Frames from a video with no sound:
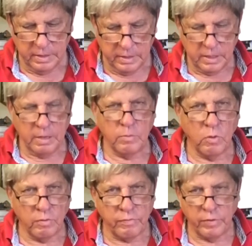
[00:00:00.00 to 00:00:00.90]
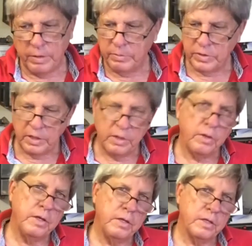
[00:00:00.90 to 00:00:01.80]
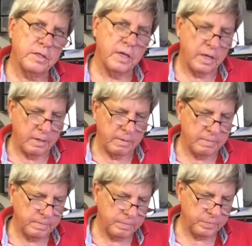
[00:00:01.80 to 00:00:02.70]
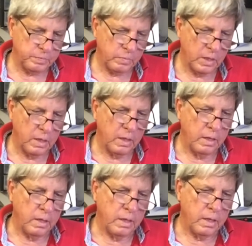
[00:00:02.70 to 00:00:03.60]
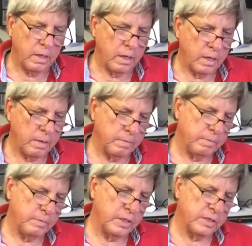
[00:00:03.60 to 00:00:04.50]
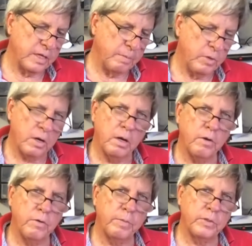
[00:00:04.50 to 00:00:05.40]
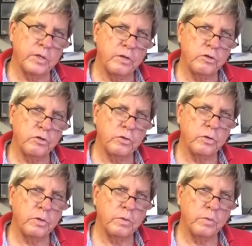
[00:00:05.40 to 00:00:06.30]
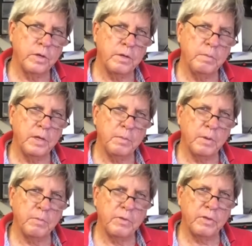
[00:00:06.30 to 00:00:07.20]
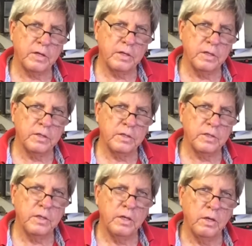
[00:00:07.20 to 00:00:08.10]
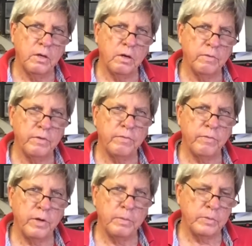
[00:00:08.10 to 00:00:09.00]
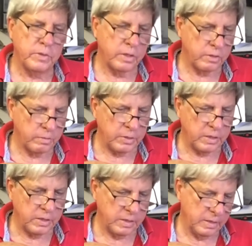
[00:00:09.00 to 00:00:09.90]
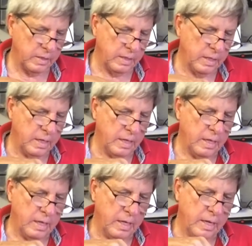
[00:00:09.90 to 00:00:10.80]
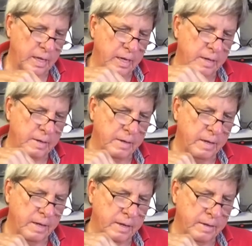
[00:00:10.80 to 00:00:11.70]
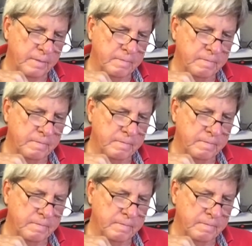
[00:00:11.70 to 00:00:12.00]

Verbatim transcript: 10 more frames in on either side. Um, because I'm not 100% sure what the minimum thickness of the frames are to be and I